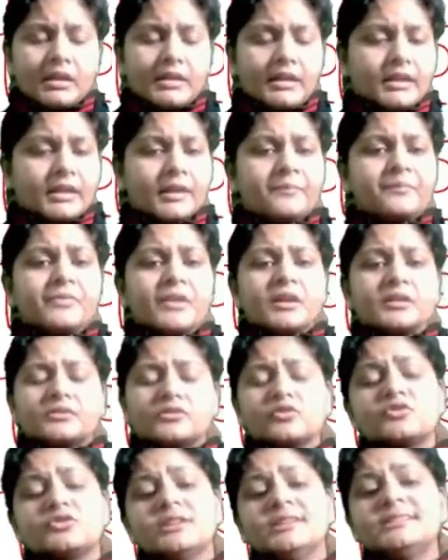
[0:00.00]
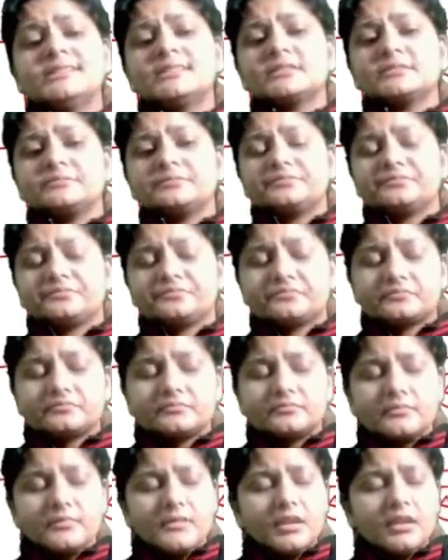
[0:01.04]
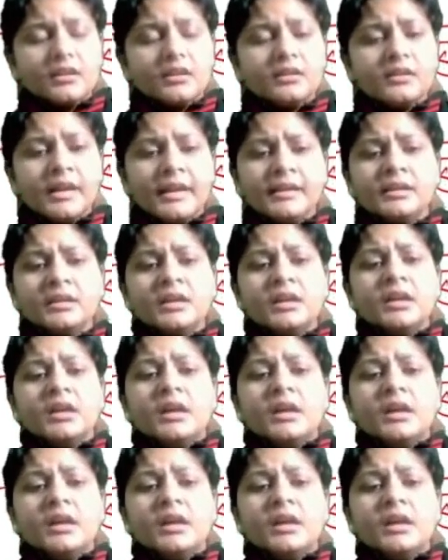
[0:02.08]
Okay? So just, right?